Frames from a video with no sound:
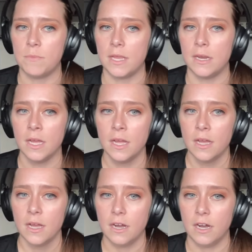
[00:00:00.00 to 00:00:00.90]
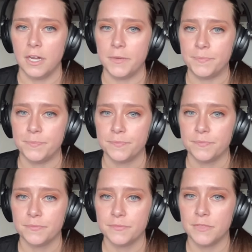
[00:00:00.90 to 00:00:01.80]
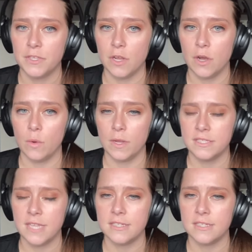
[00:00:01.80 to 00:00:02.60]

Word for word: I mean, it